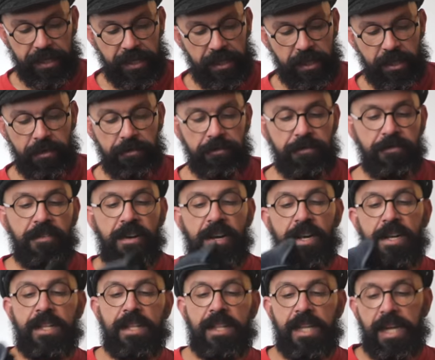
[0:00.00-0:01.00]
didn't
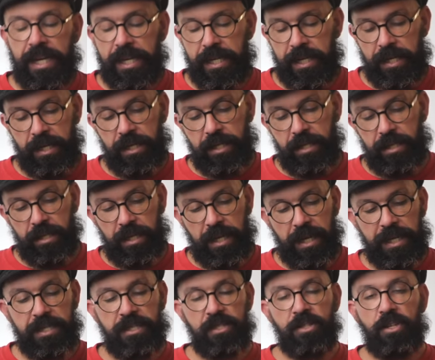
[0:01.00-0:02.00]
felt like
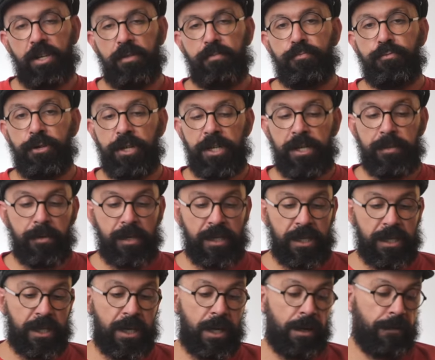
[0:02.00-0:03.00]
it's not breathable
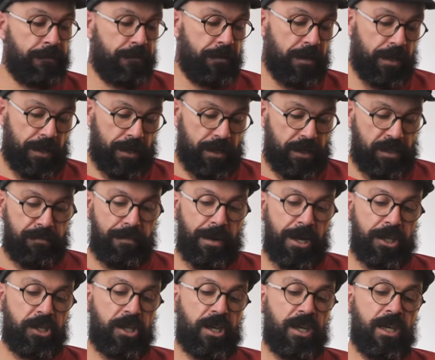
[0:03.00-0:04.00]
enough,
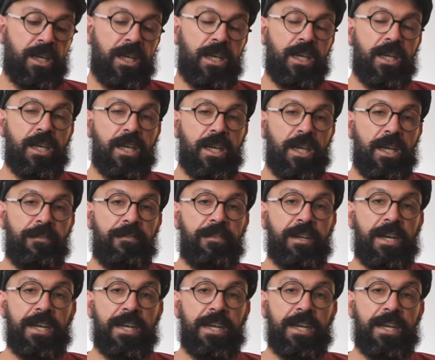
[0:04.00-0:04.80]
especially if it